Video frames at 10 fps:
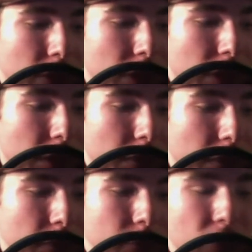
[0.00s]
have
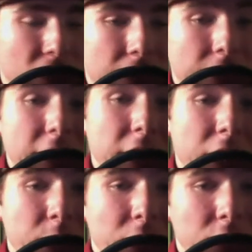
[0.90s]
the
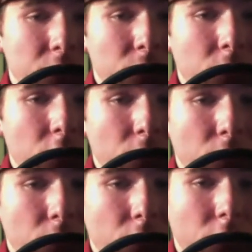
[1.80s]
dynamic duo, or